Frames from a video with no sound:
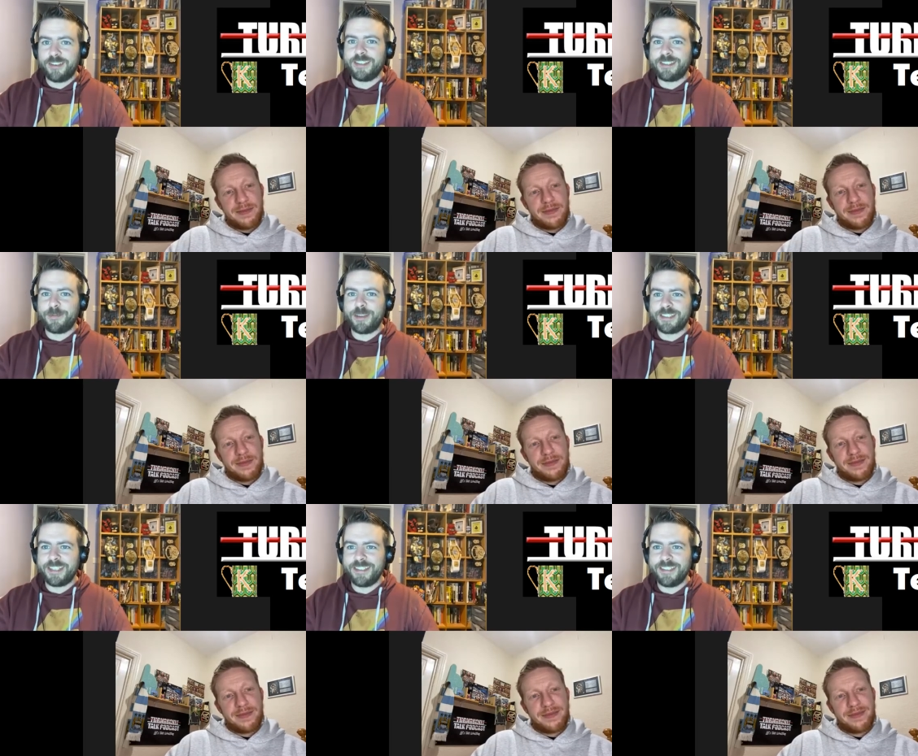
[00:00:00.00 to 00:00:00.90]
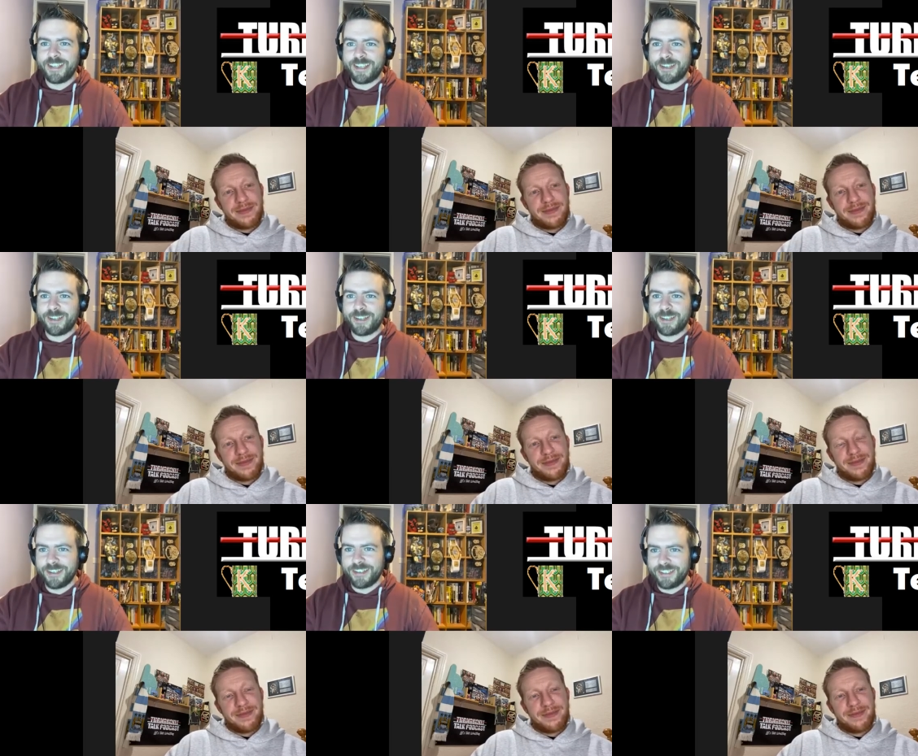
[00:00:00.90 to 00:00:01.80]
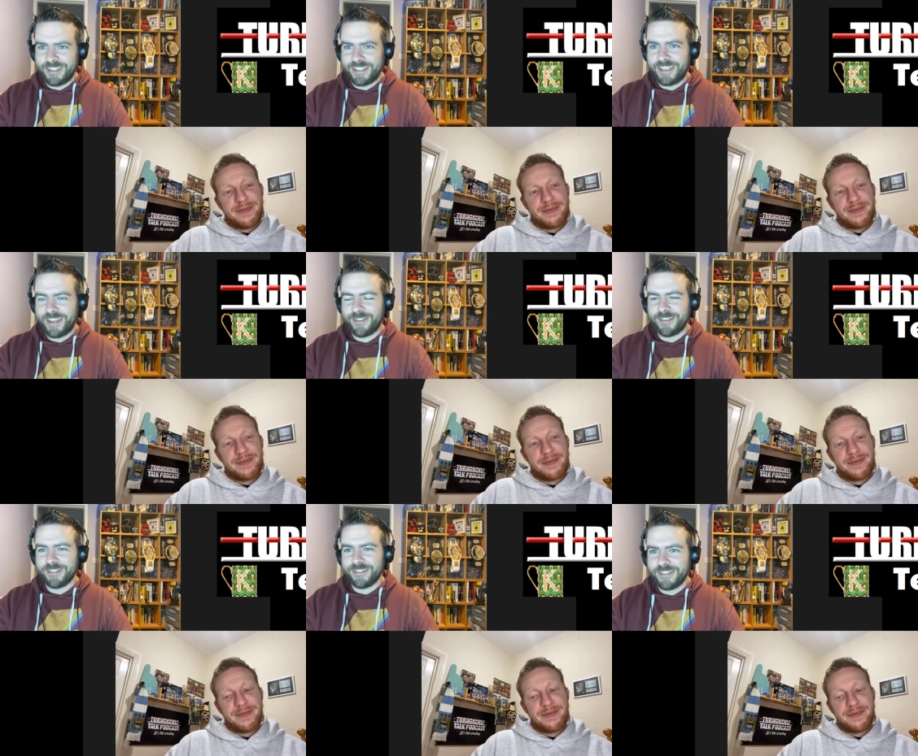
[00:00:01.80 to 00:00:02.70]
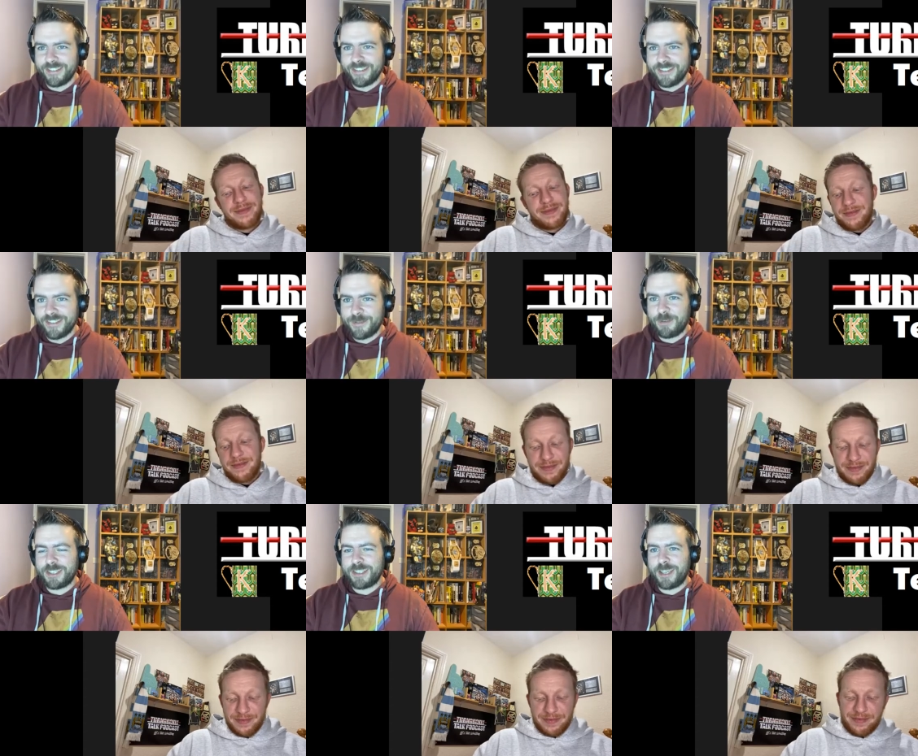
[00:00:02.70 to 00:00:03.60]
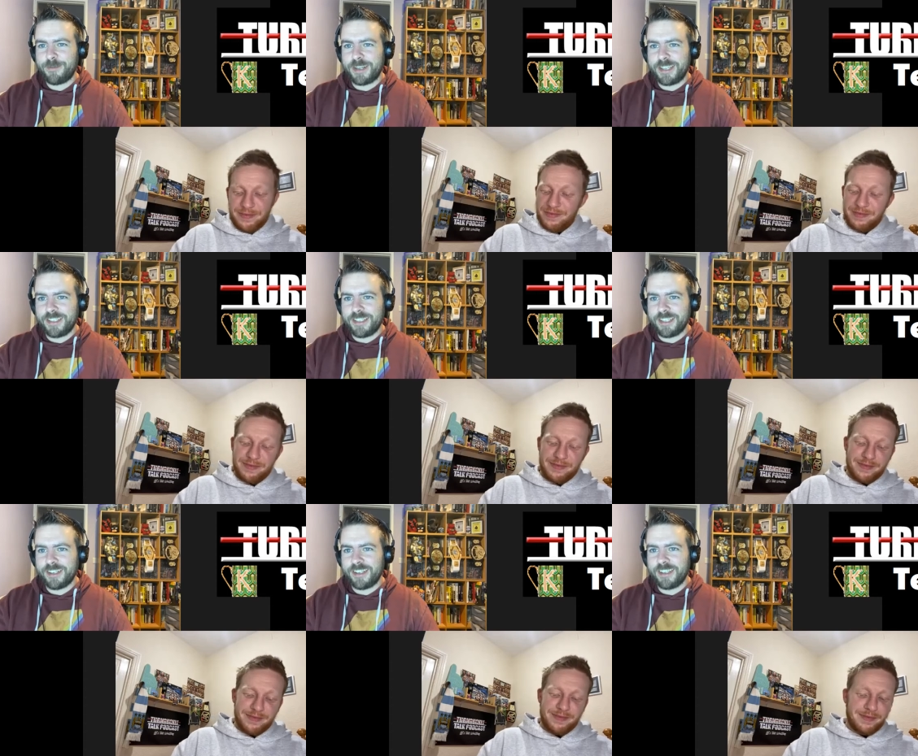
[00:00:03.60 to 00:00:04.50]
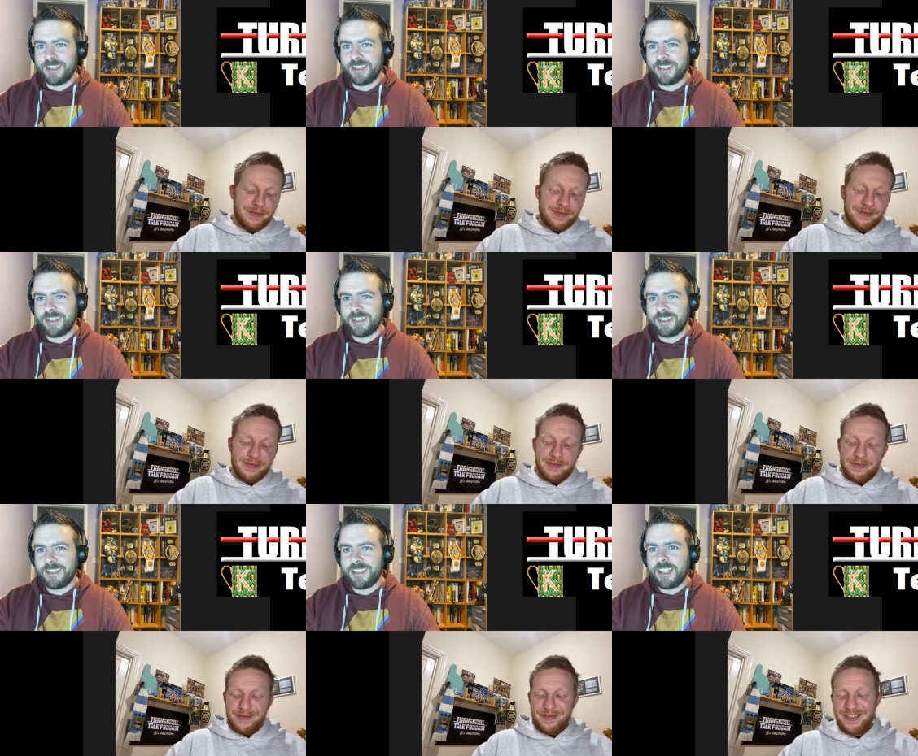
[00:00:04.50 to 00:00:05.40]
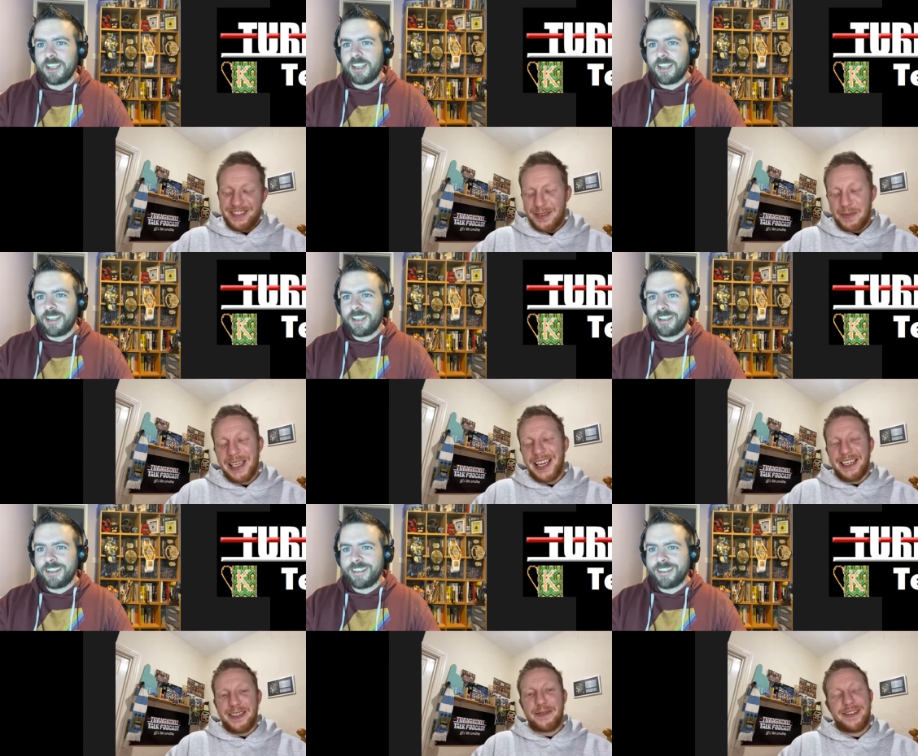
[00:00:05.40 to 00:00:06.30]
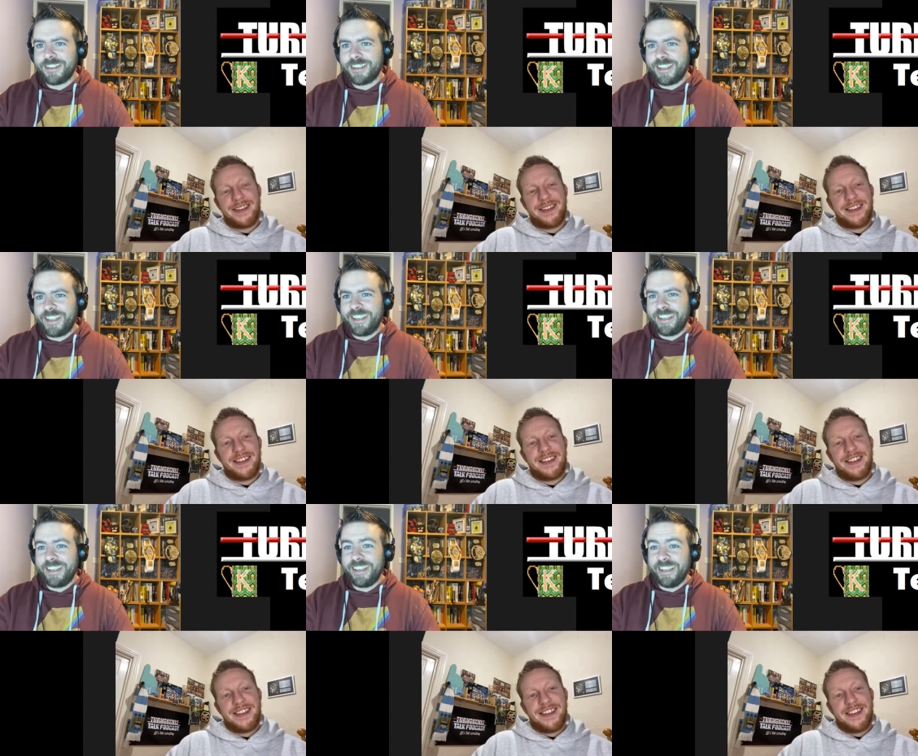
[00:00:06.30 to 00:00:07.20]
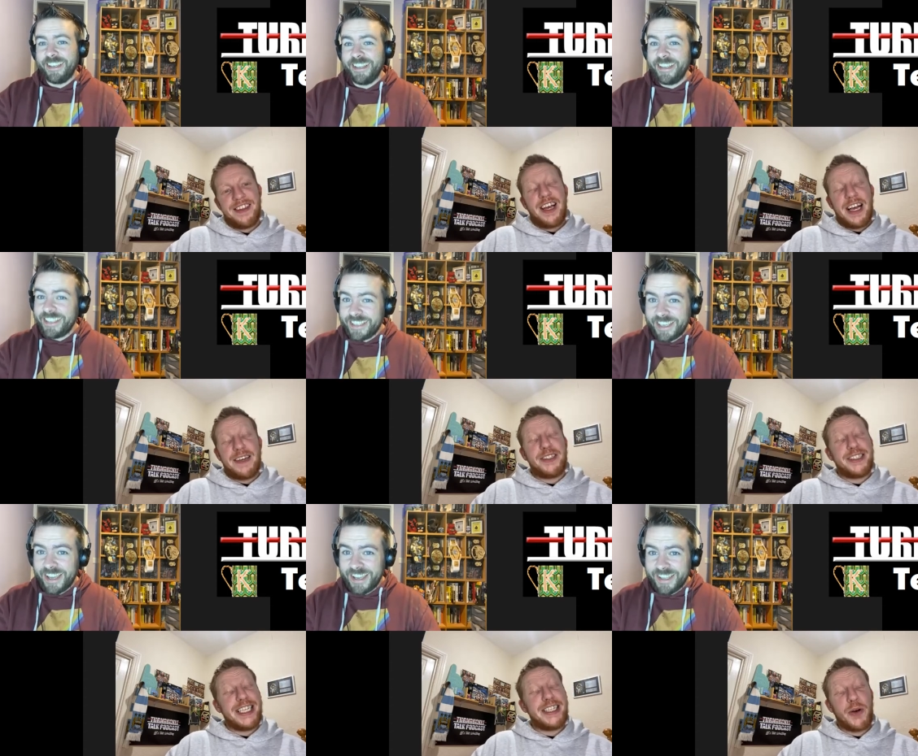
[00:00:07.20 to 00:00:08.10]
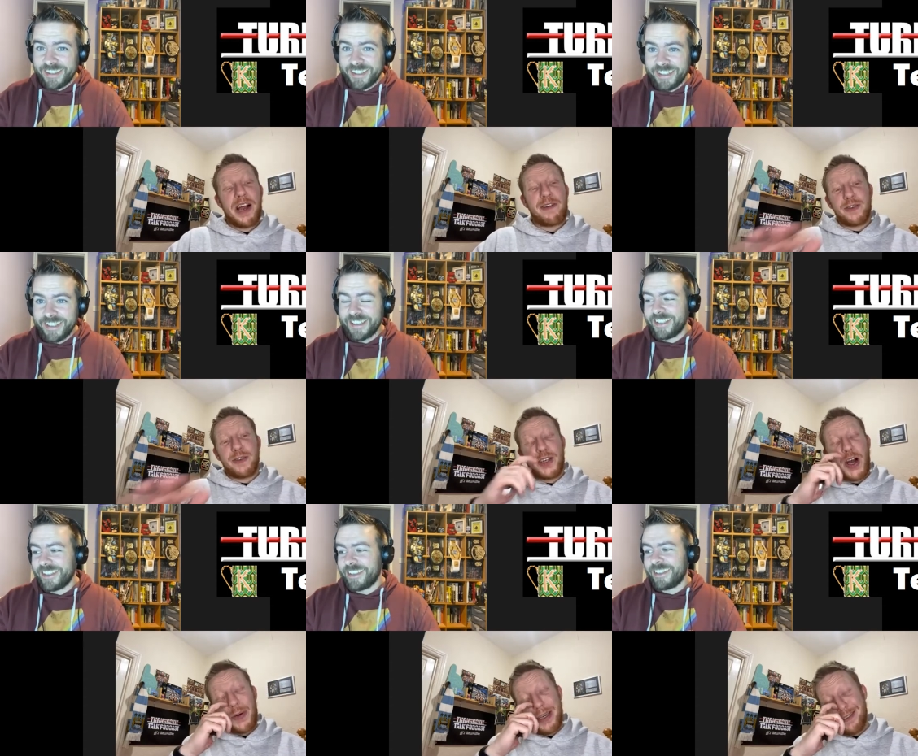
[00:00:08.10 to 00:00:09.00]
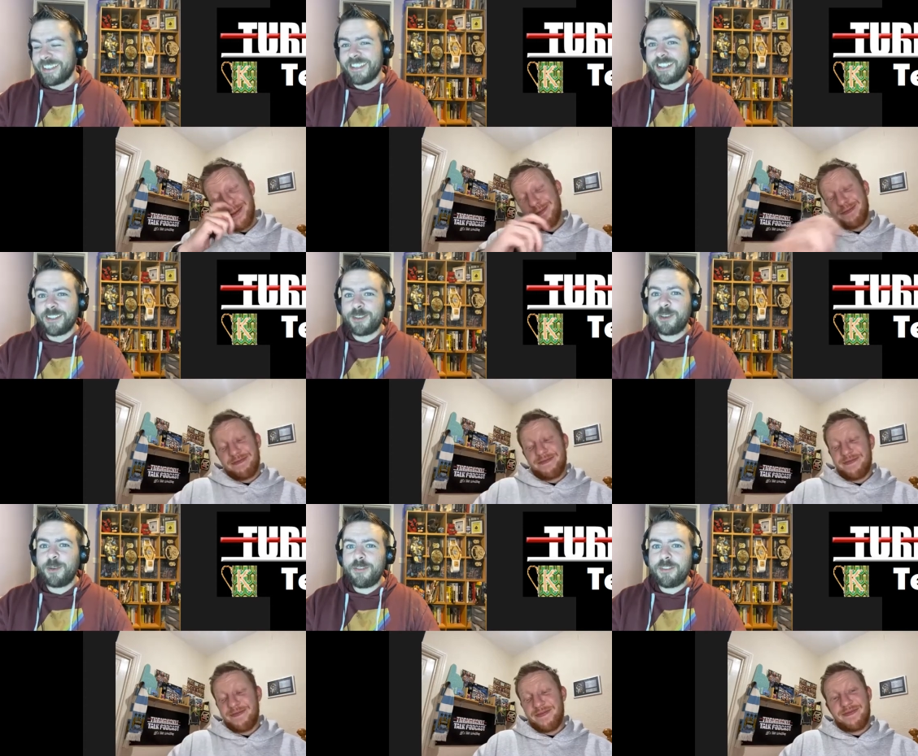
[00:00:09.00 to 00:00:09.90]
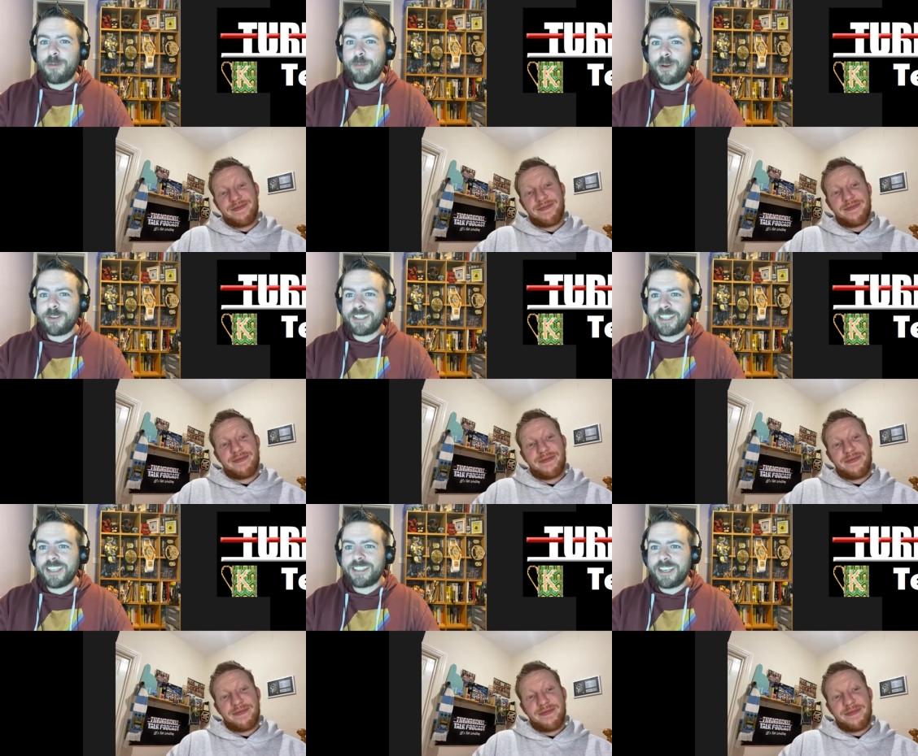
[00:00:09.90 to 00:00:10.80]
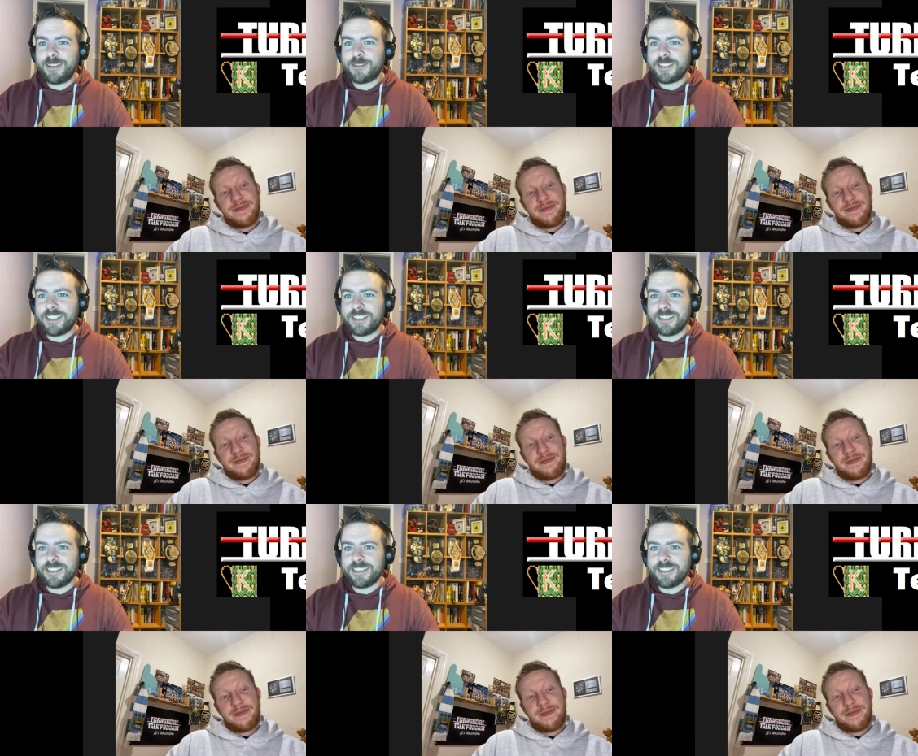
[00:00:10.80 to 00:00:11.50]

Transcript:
Speaker 1: has to be a season ticket holder. You can get one Man City pretty easy, can't you?
Speaker 2: Behave. have you seen us where i was
Speaker 1: going? Don't you have like Boxing Day sales for season